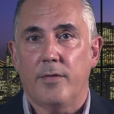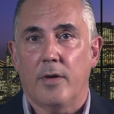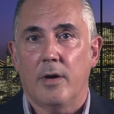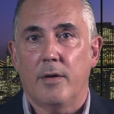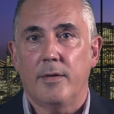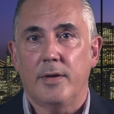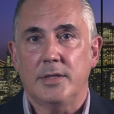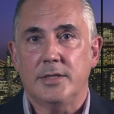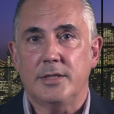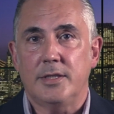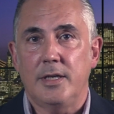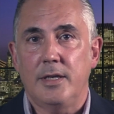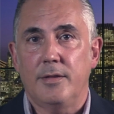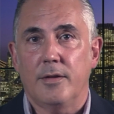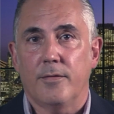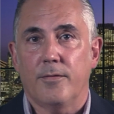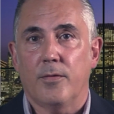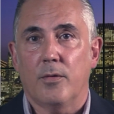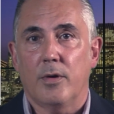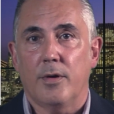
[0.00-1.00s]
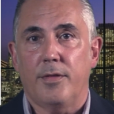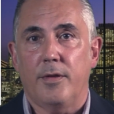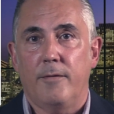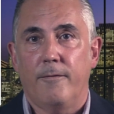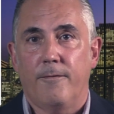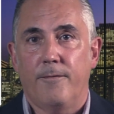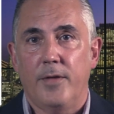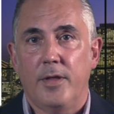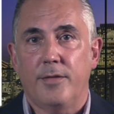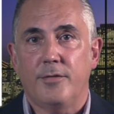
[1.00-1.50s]
already seen the fourth and
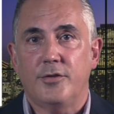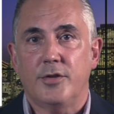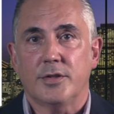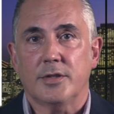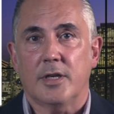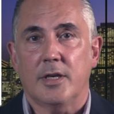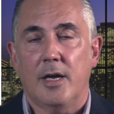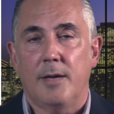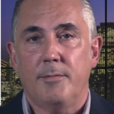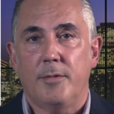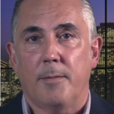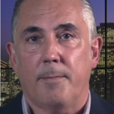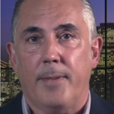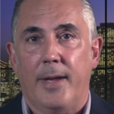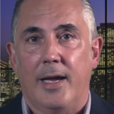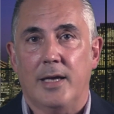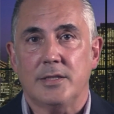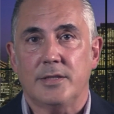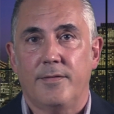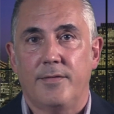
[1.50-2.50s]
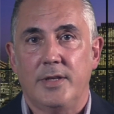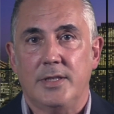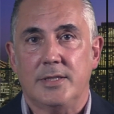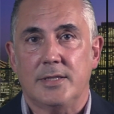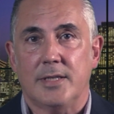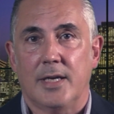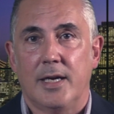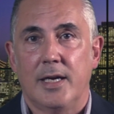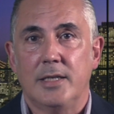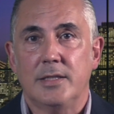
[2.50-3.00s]
fifth just come to pass of these
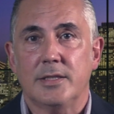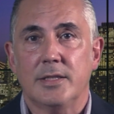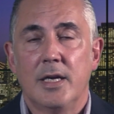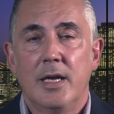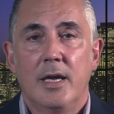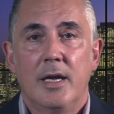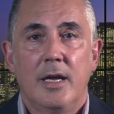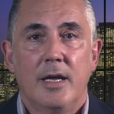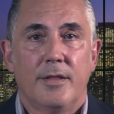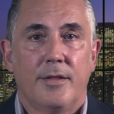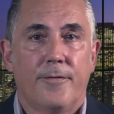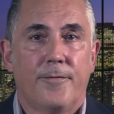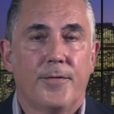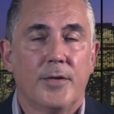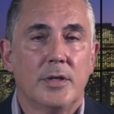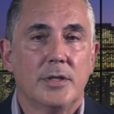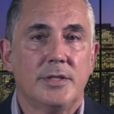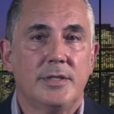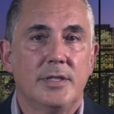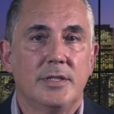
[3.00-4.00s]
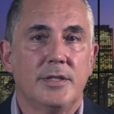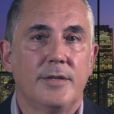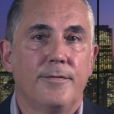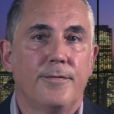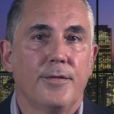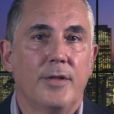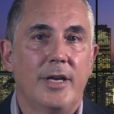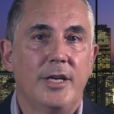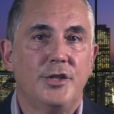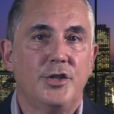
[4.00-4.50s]
signs, the first is
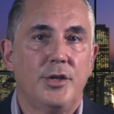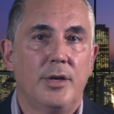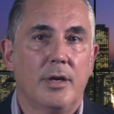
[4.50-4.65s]
inflation